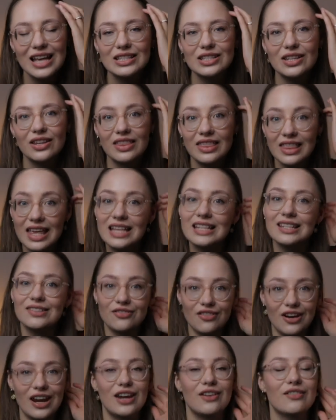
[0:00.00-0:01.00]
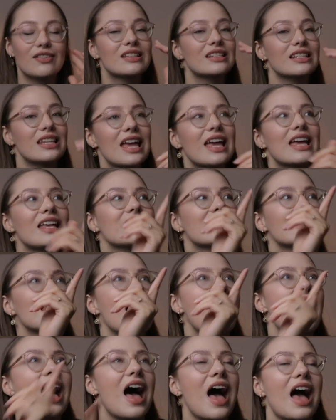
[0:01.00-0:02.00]
So this fragrance is
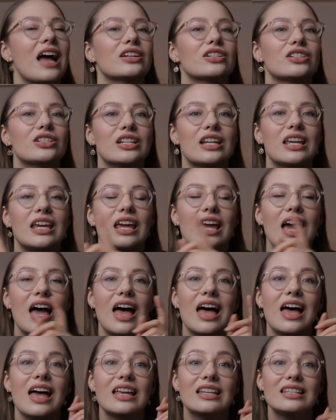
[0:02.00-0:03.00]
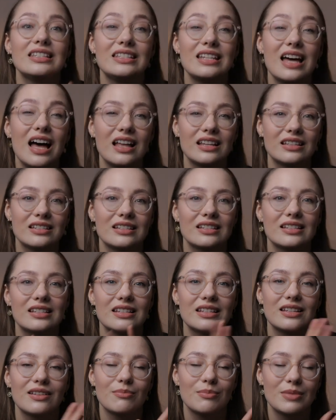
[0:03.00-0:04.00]
actually uh,
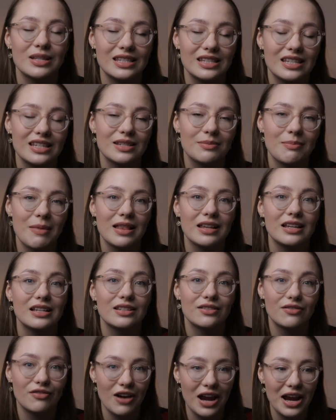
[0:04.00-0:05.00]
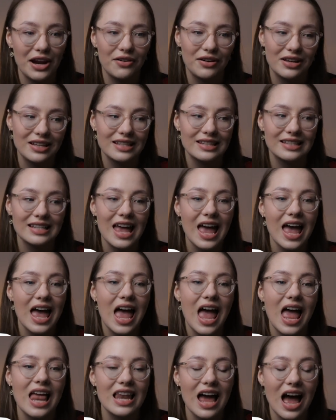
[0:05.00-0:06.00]
dance Mr. Smelly's fragrance.
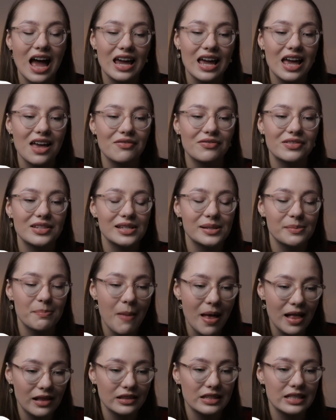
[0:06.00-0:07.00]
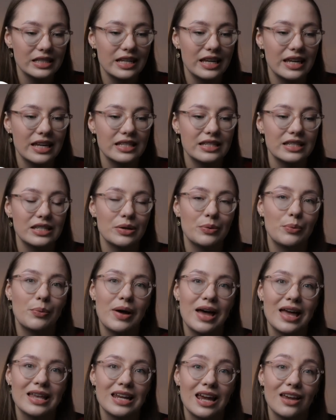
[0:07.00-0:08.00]
And I have smelt it
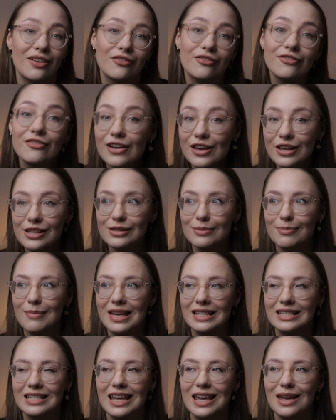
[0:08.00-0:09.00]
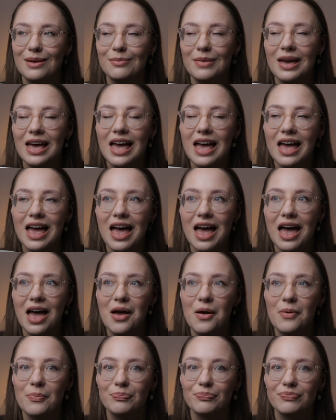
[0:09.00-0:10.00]
when I first met him
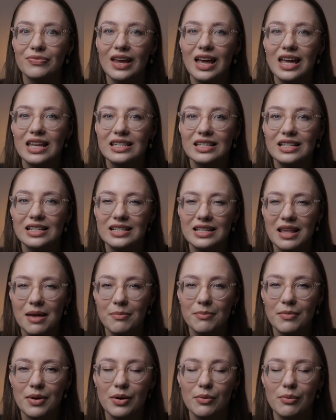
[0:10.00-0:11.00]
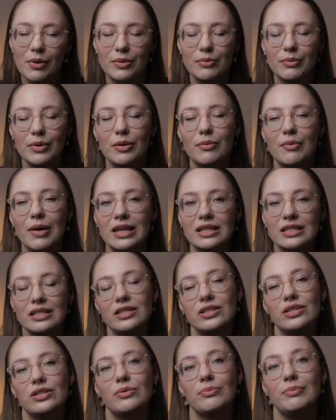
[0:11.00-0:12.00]
um, in December when we
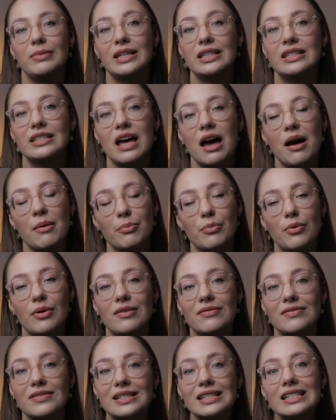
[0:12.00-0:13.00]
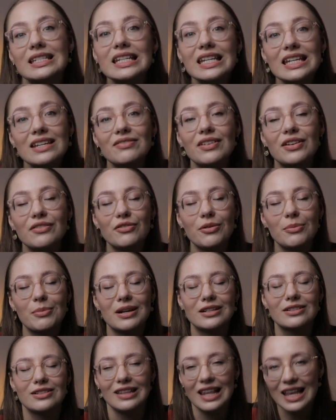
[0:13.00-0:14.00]
went to meet up with Steven from
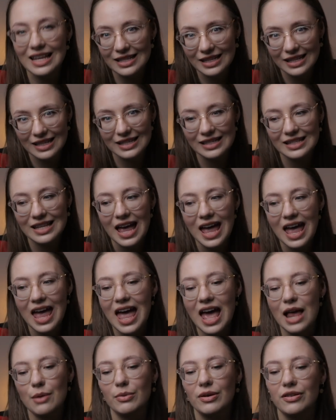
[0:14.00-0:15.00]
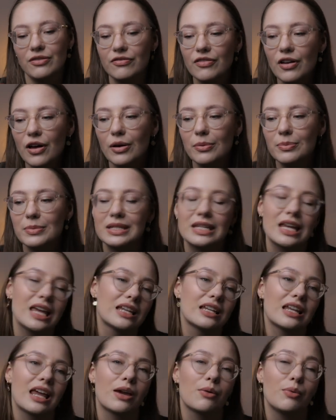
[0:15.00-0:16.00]
Adolescence and we filmed
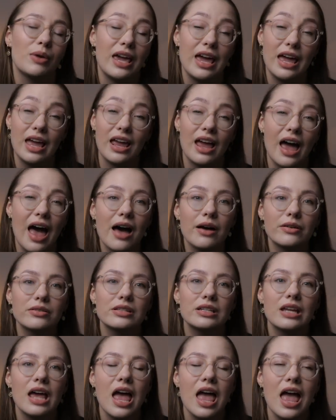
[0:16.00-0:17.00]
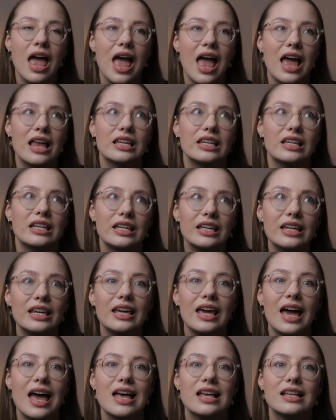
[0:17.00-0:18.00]
and like we hang out. And
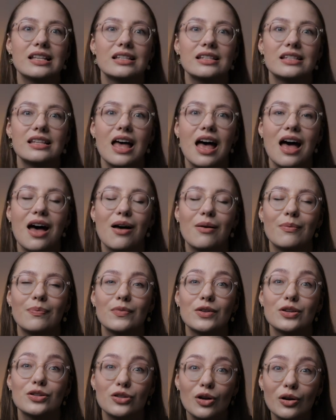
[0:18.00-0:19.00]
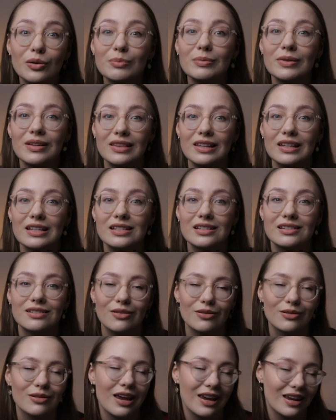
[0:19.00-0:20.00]
he has um, shown me this
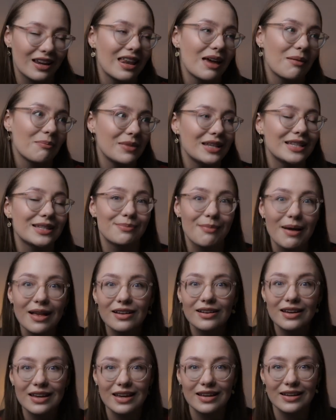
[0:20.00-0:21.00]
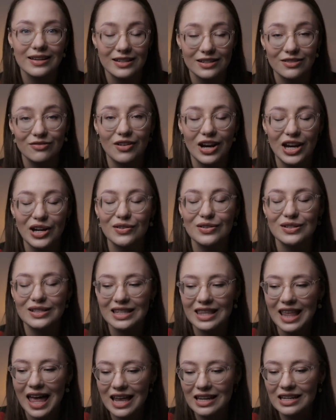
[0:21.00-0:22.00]
or like let me smell his
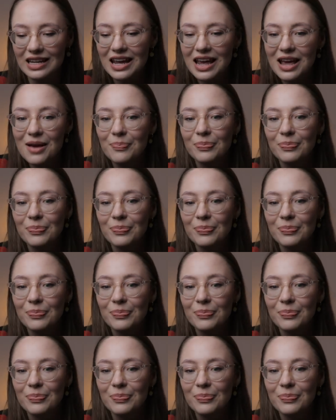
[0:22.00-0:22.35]
fragrance then.